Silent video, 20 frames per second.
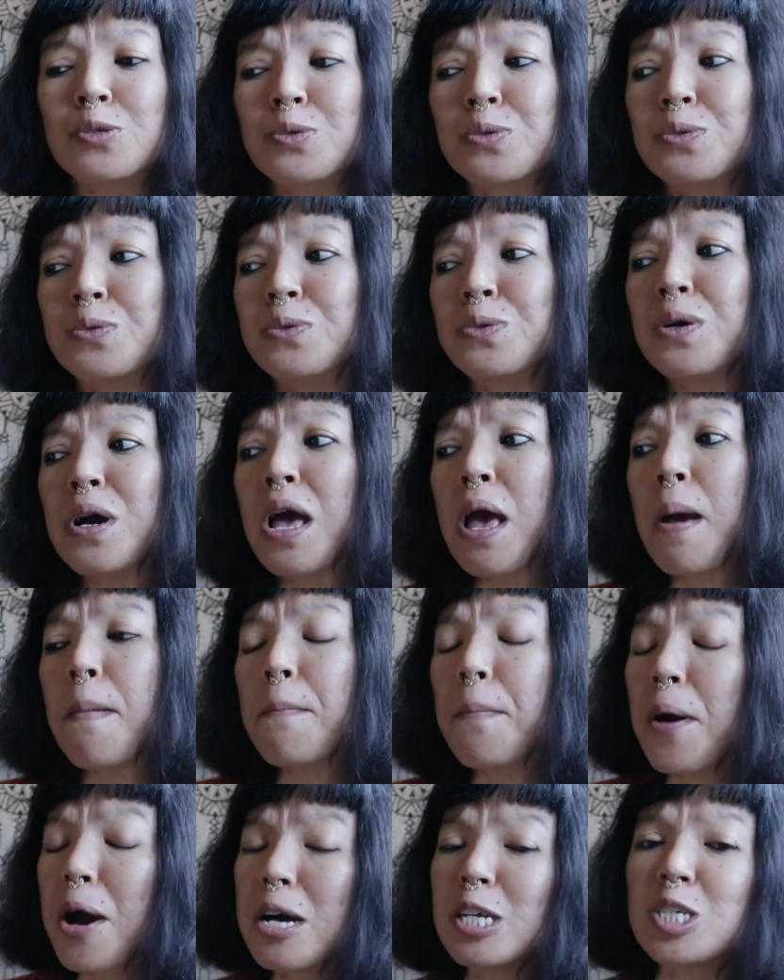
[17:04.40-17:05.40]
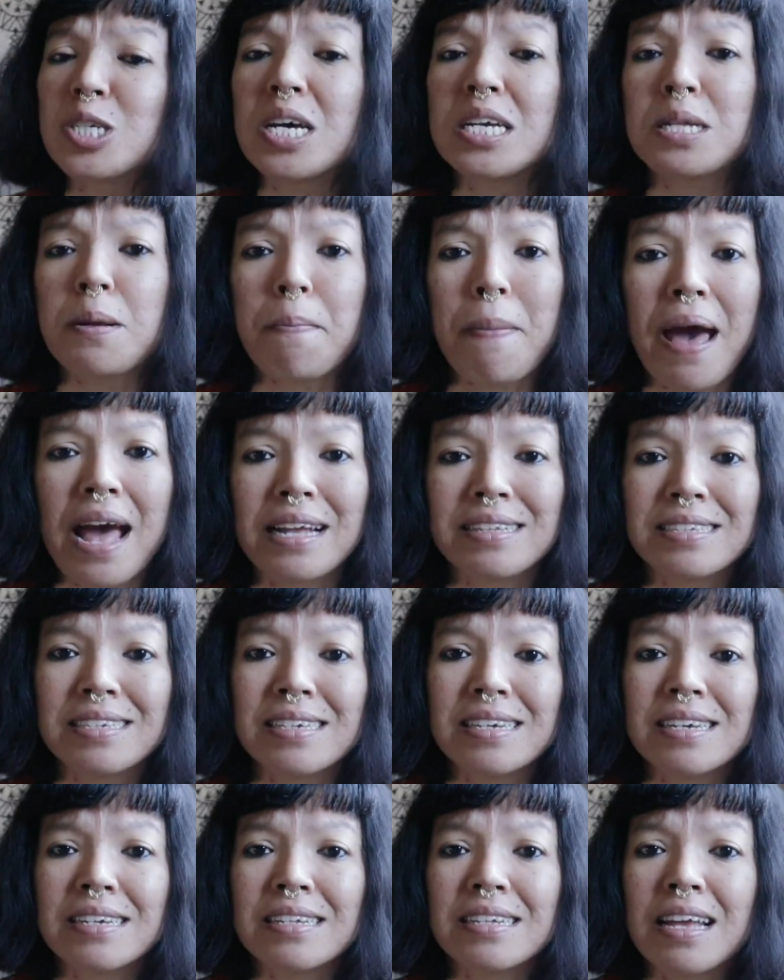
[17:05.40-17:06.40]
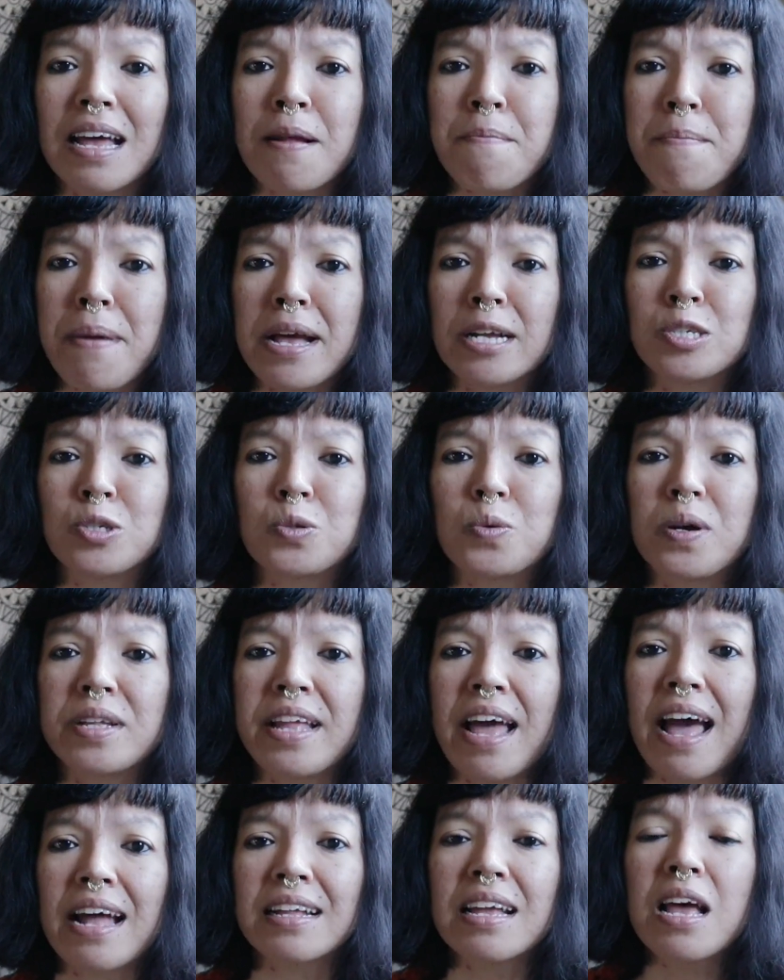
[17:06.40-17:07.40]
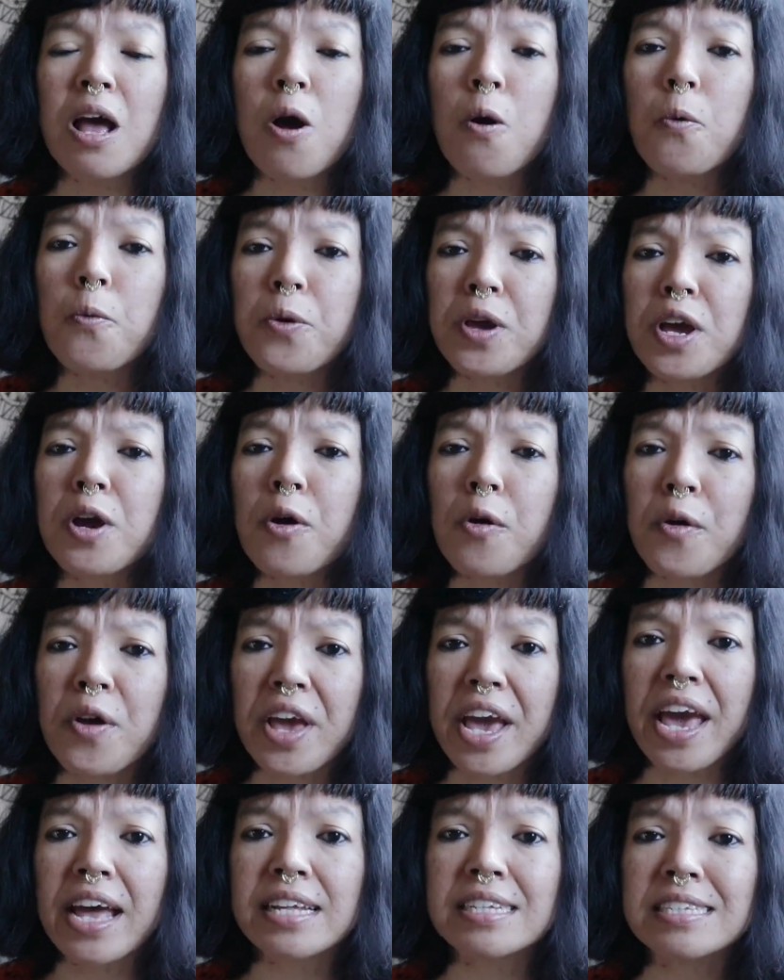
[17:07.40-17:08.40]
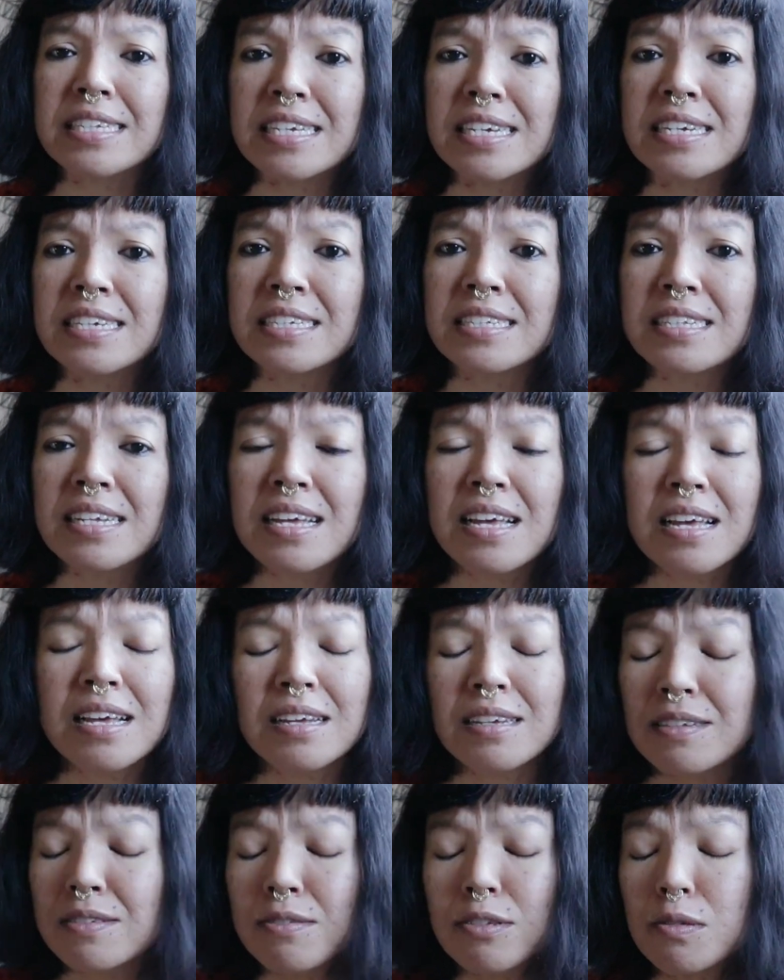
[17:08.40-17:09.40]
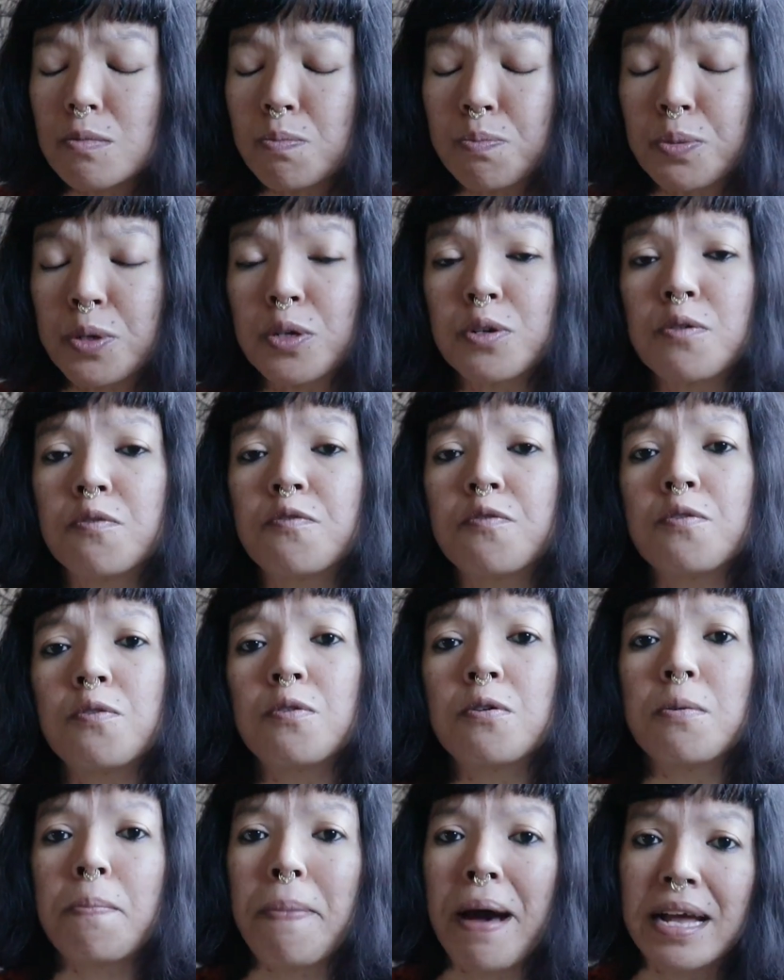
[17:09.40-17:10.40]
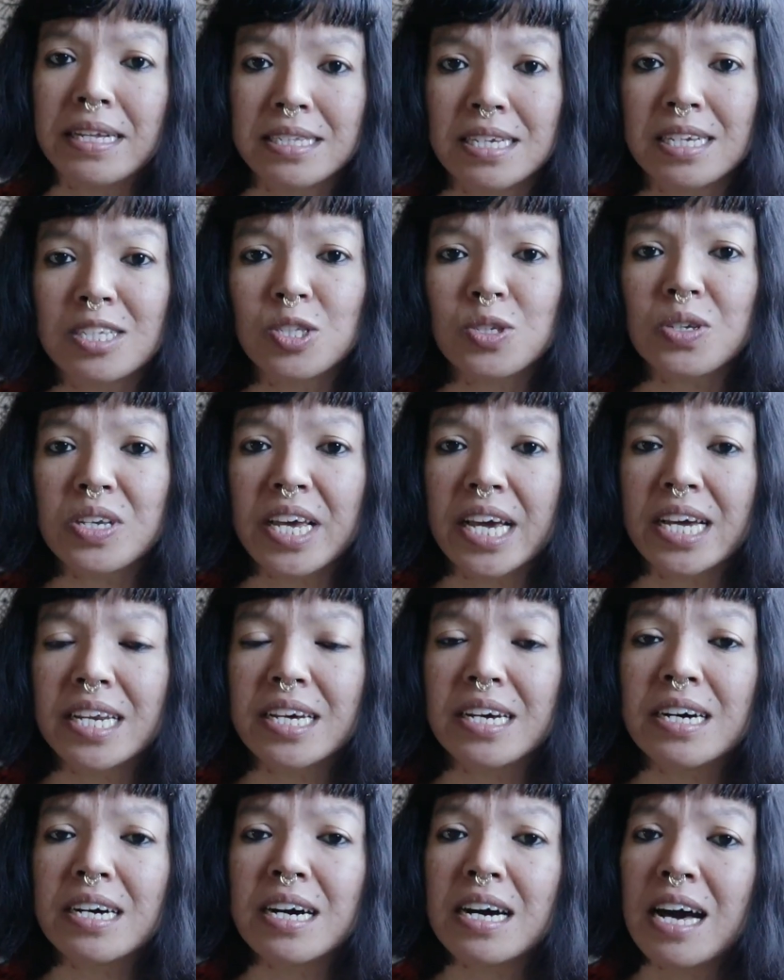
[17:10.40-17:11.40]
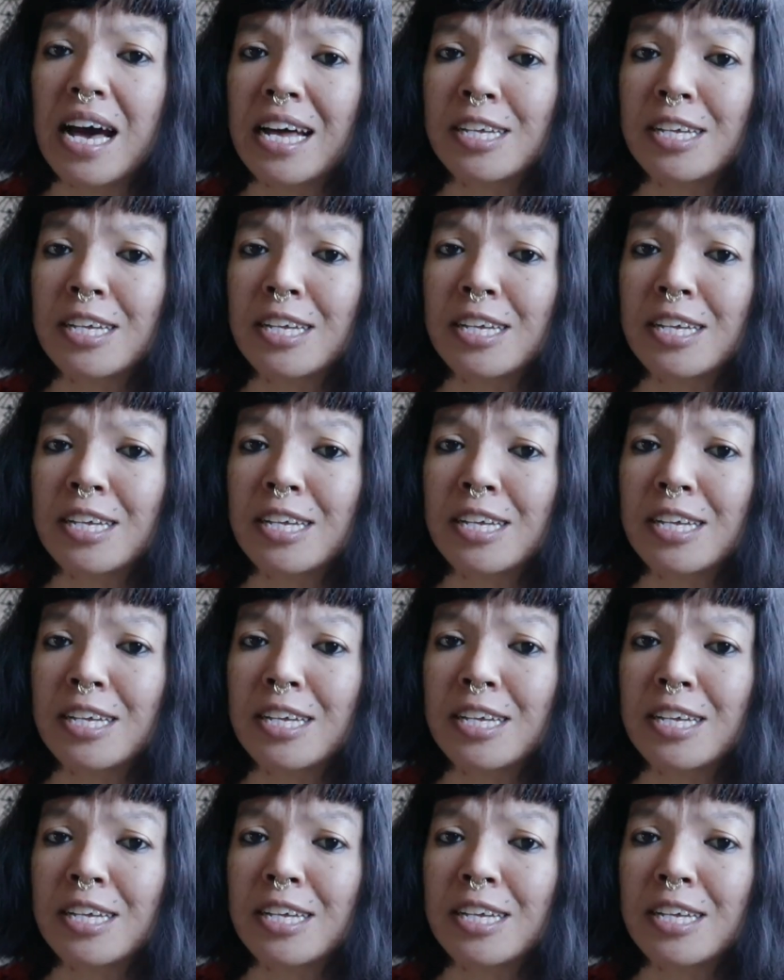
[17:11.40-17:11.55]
to purchase the pattern, and make sure that we create this beautiful pattern together.